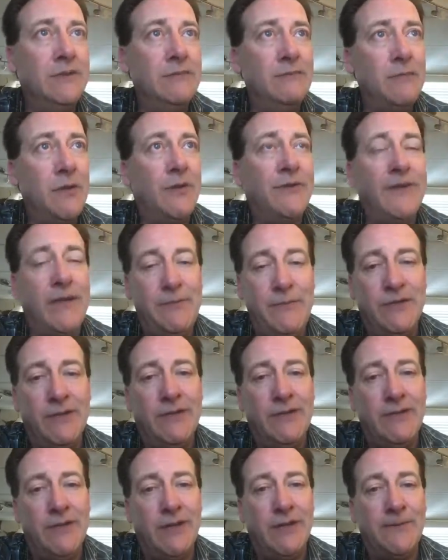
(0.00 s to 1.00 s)

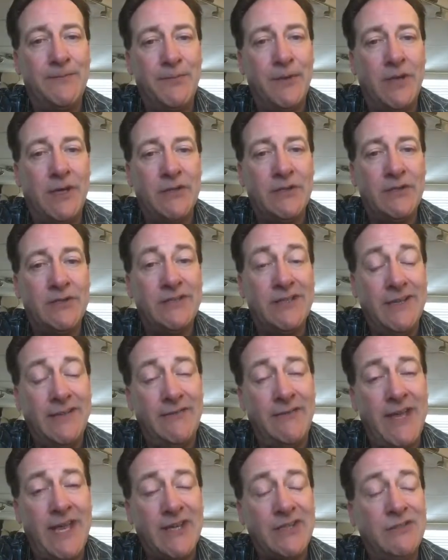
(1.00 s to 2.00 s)
multi-million-dollar projects and
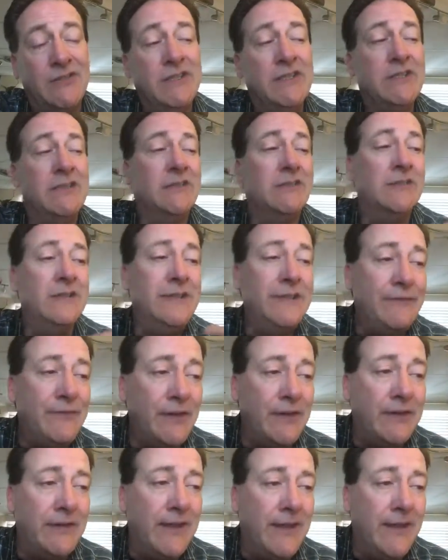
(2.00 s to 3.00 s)
have actually delivered